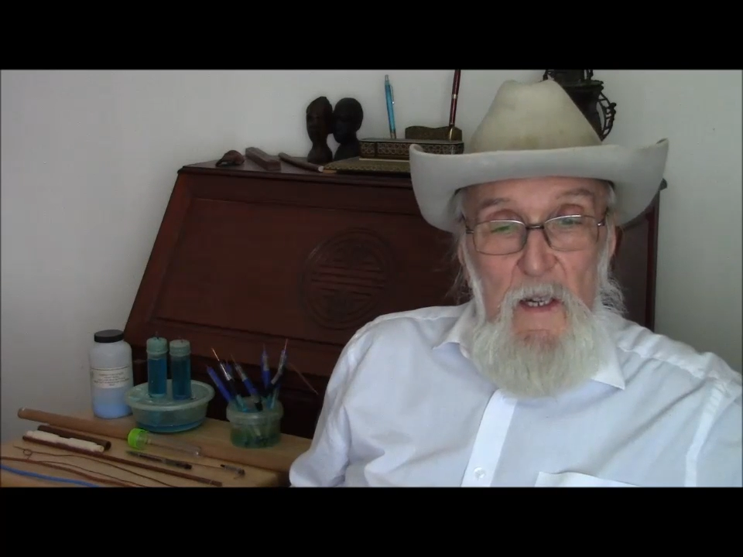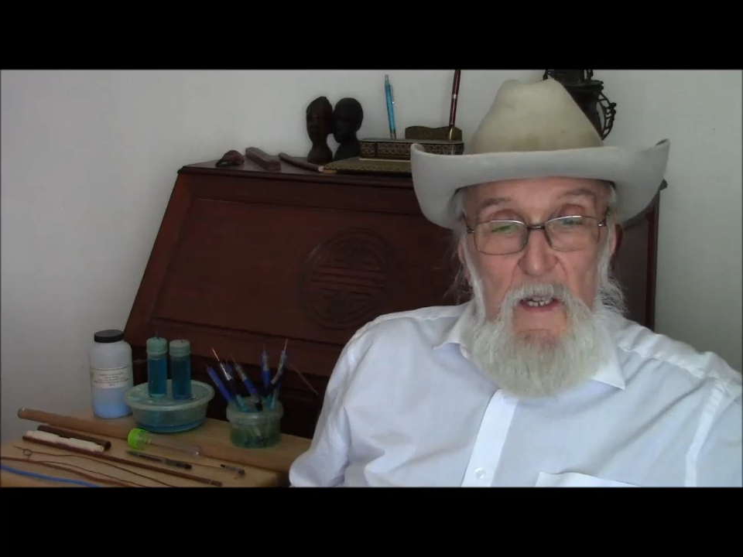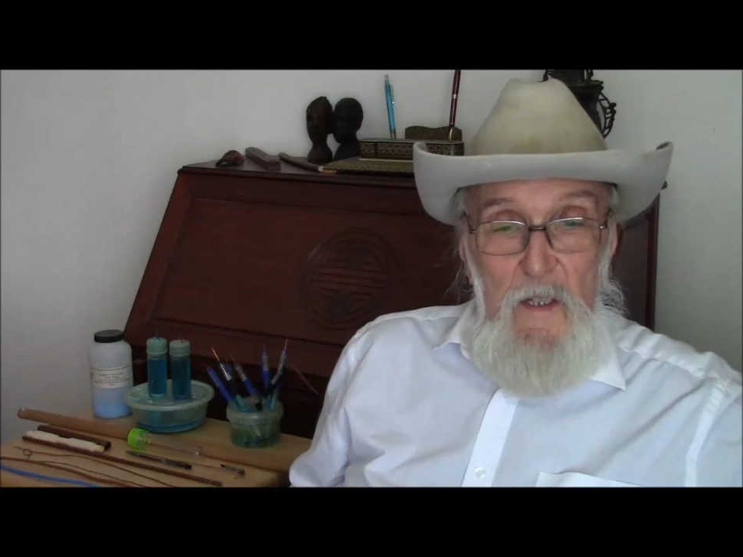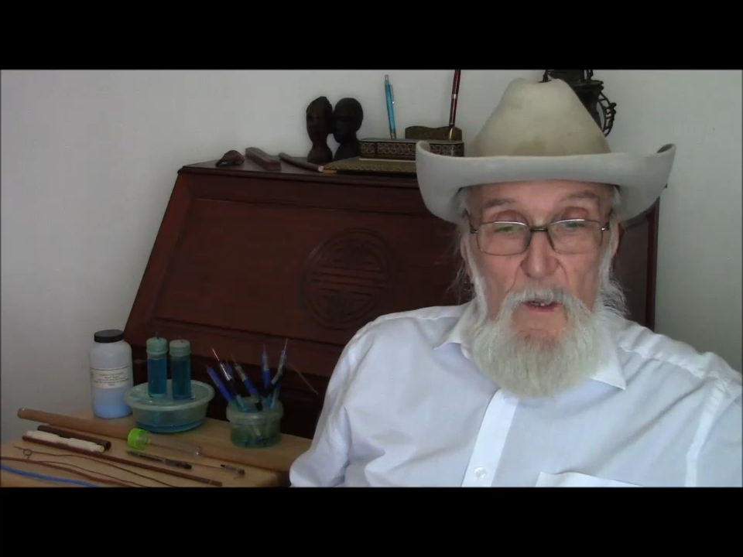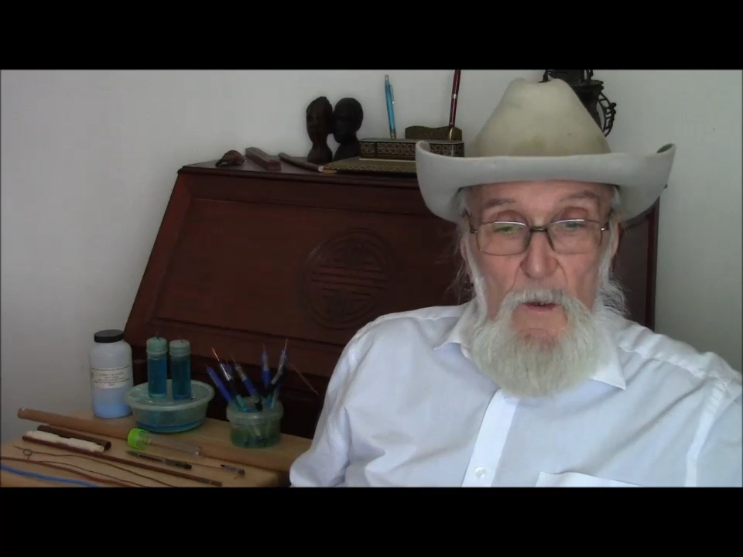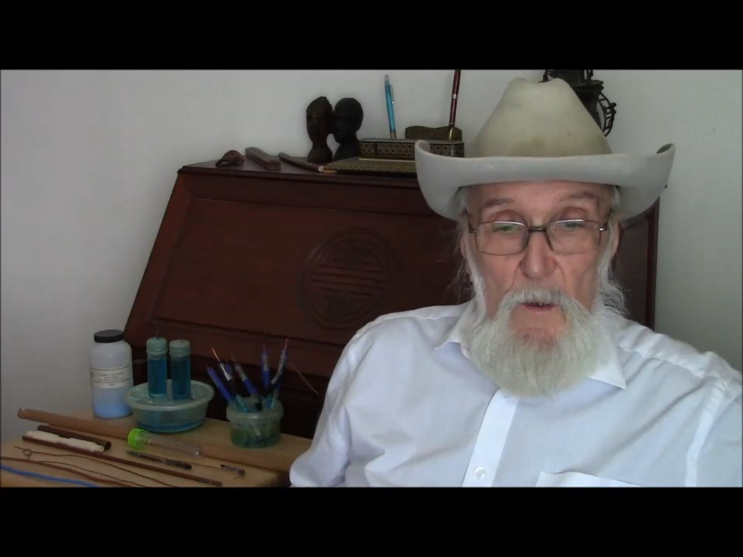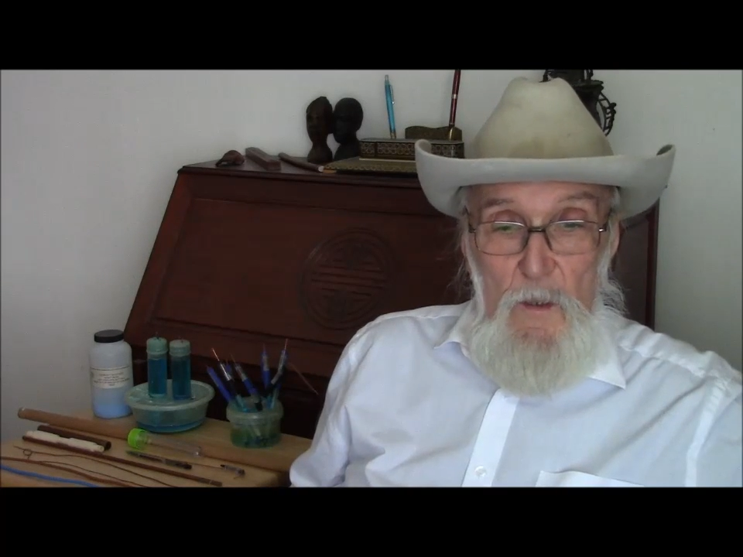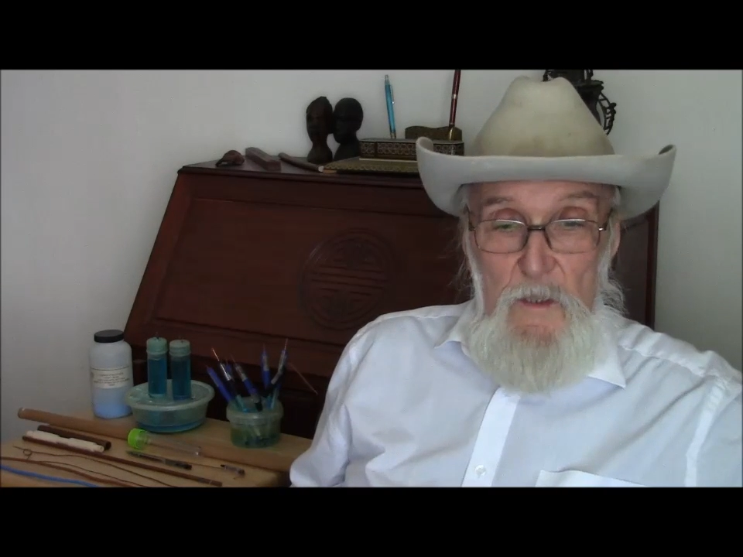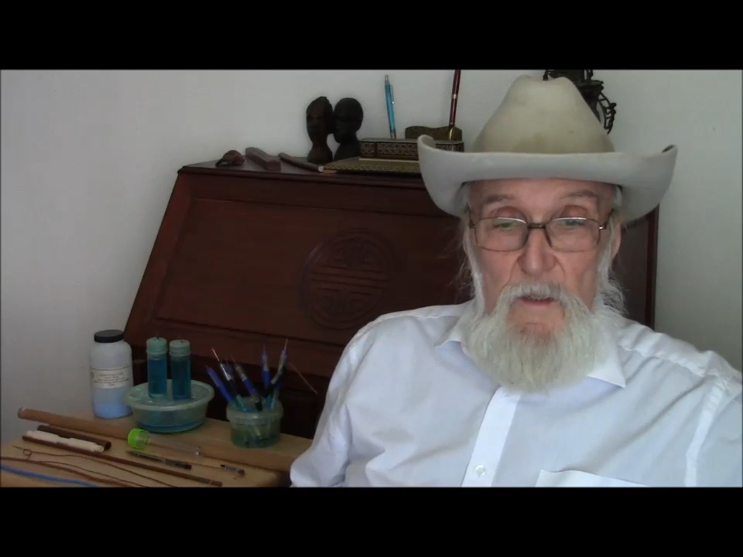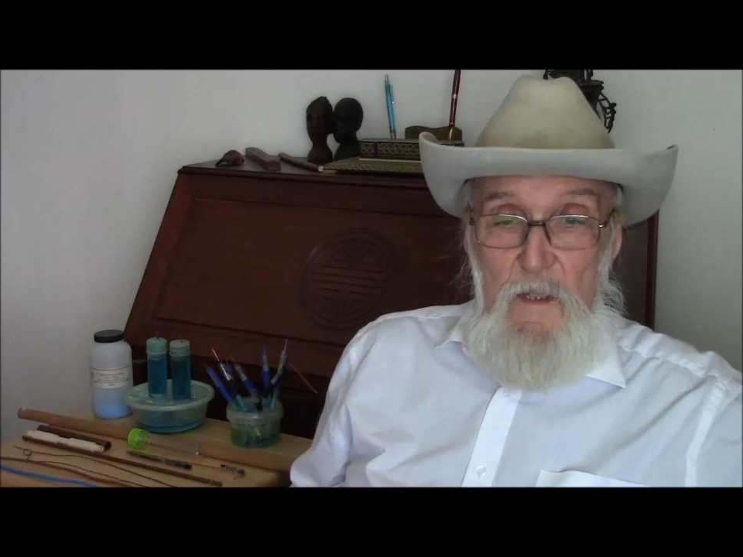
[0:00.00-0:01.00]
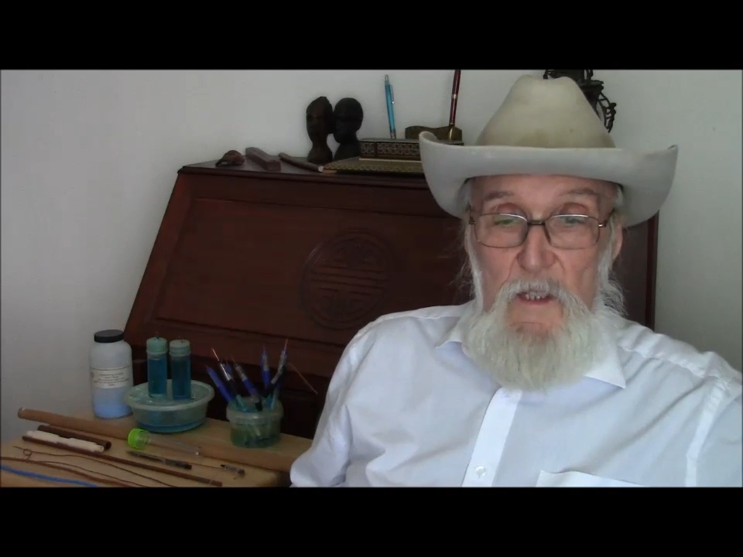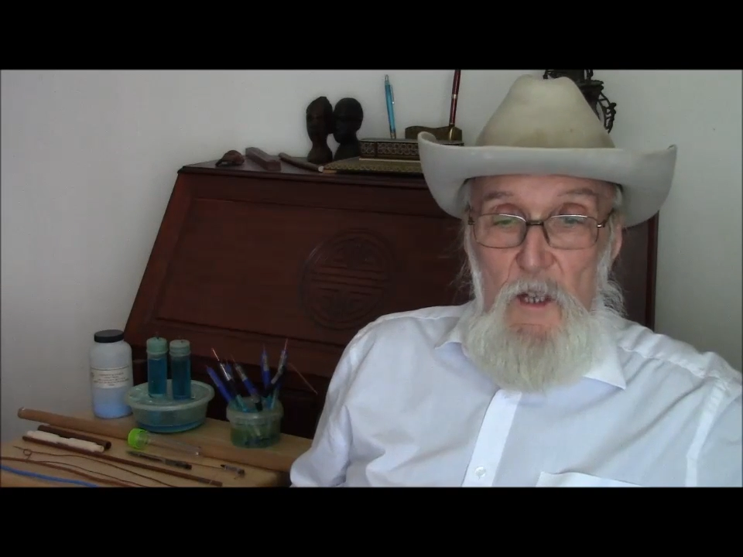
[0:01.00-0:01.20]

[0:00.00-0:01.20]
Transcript: in ordinary